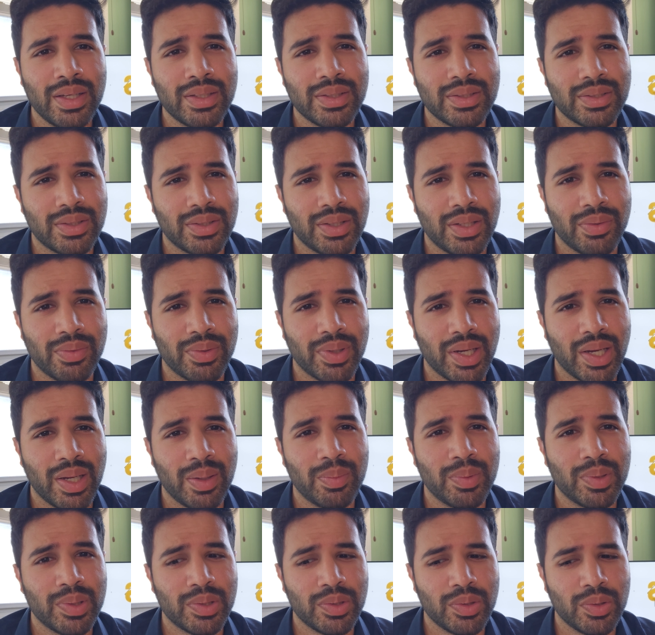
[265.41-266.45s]
So they were
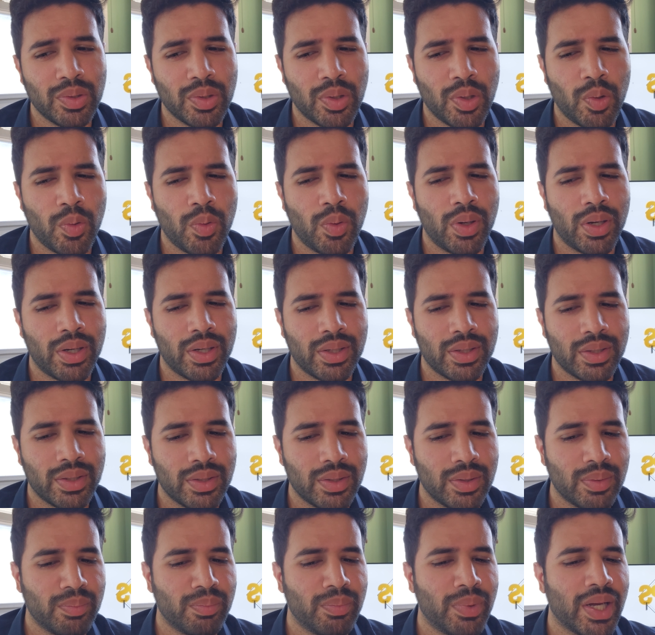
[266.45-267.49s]
able to
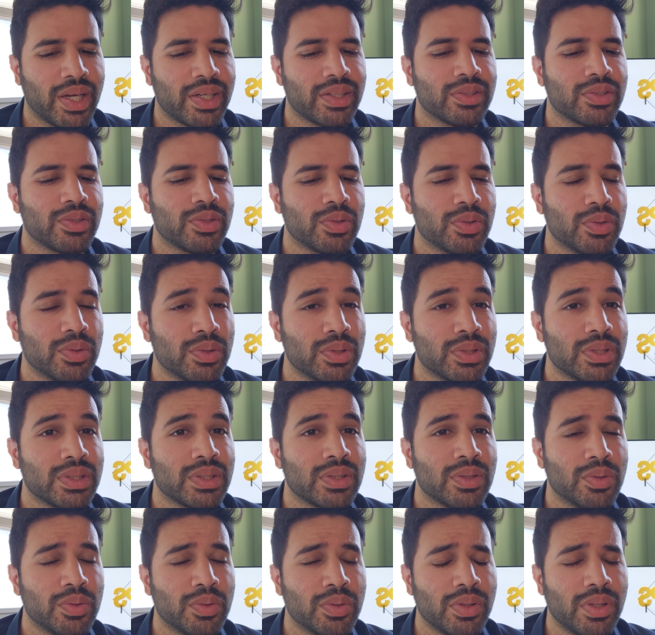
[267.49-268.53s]
acquire Max Strus,
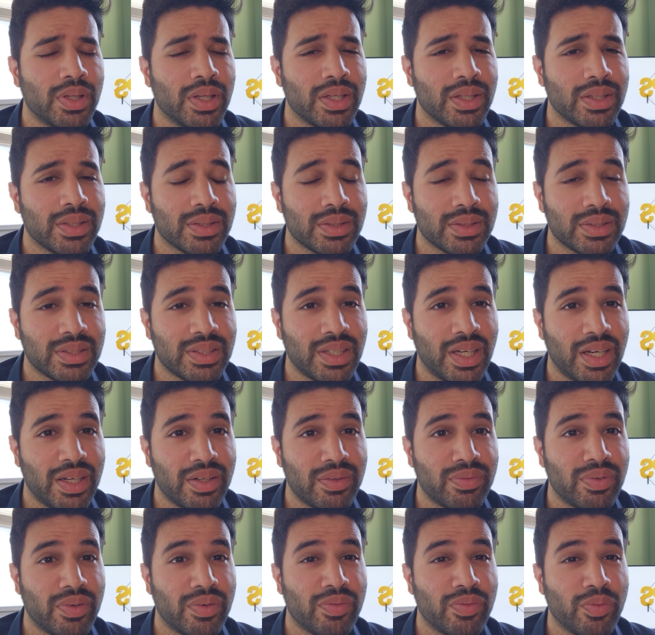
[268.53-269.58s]
who they
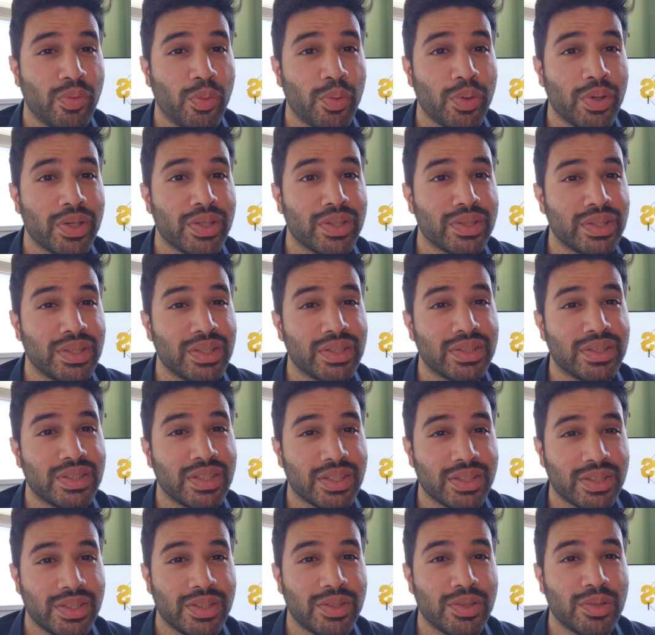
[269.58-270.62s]
signed for 4 years and
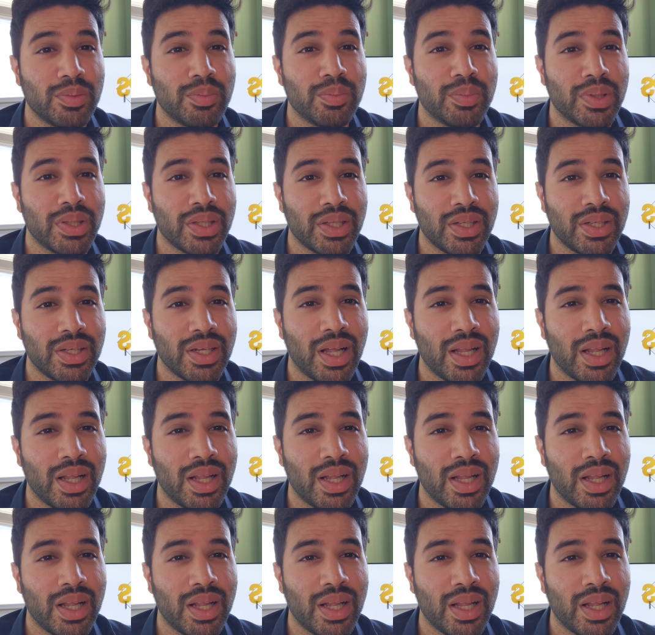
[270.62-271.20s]
$62 million.